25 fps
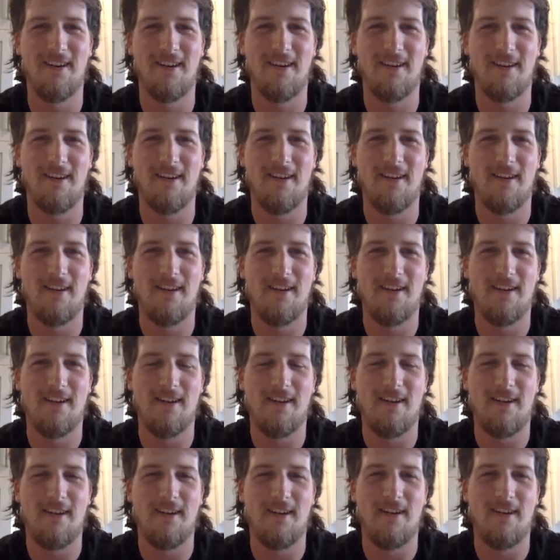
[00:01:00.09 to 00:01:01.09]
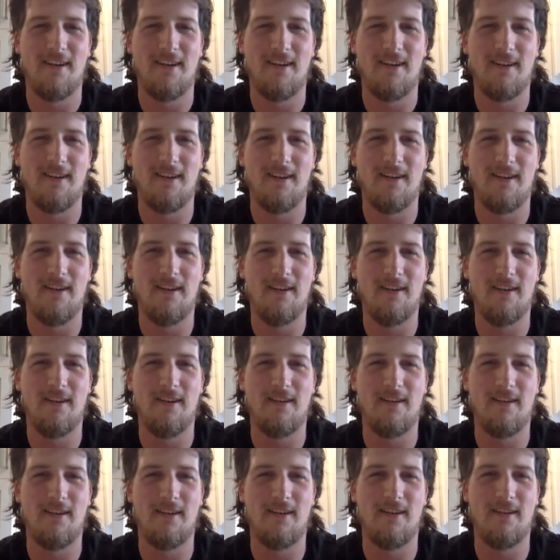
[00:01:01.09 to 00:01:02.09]

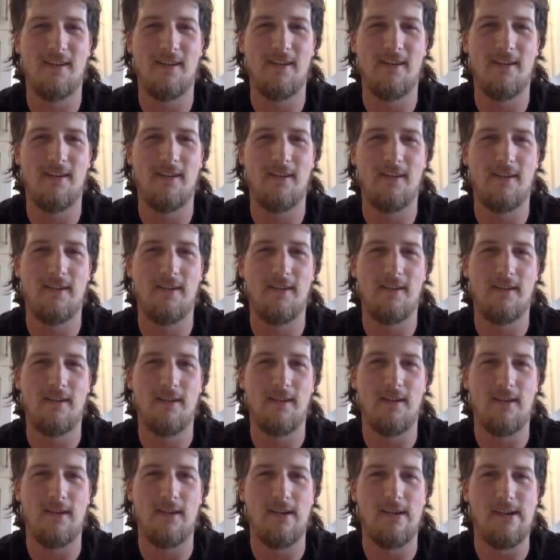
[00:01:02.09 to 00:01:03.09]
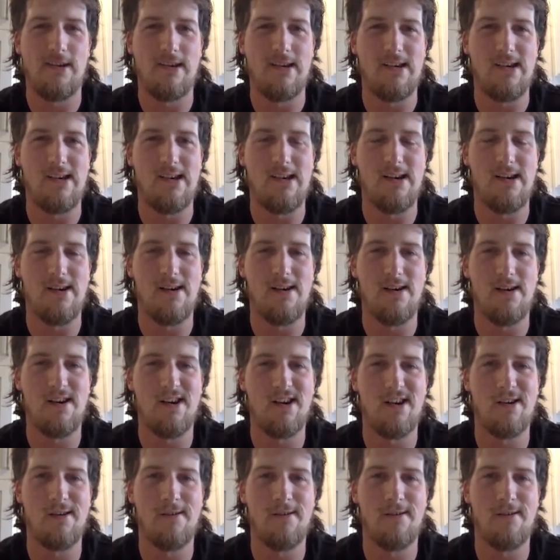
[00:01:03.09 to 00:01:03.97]
[no speech]